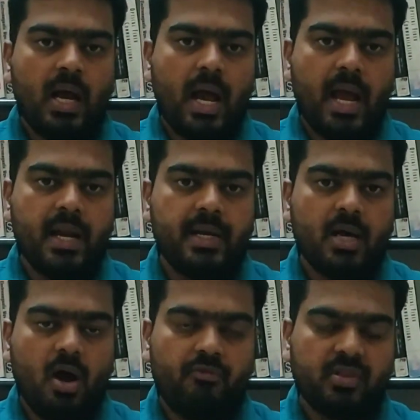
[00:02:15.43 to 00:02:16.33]
and
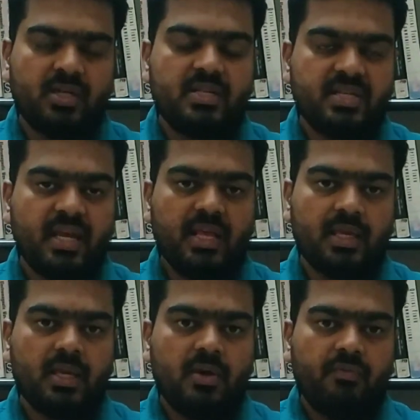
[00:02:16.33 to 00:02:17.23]
after the
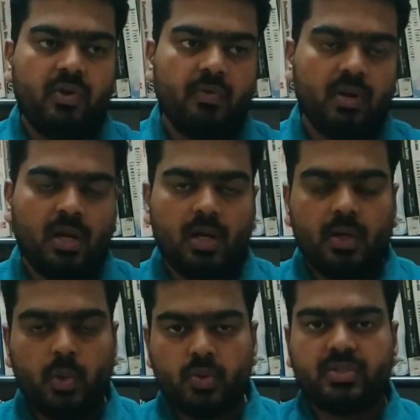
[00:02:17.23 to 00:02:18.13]
designing we will
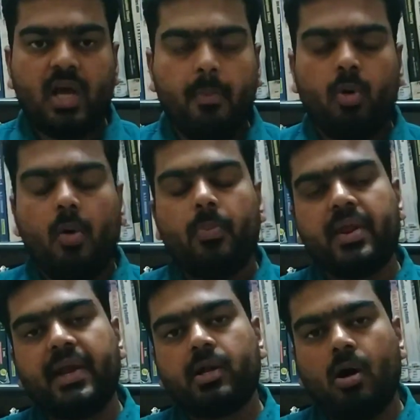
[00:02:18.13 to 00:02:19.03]
use the
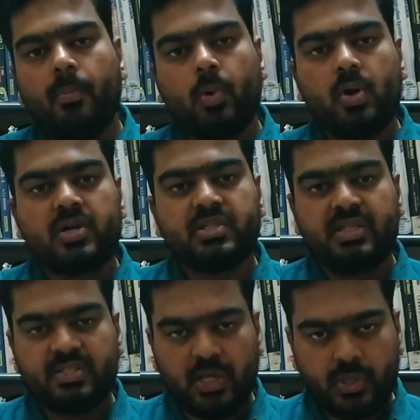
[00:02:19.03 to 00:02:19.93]
appropriate components in
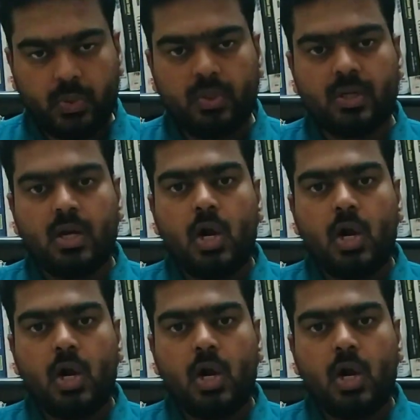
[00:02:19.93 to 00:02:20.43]
the circuit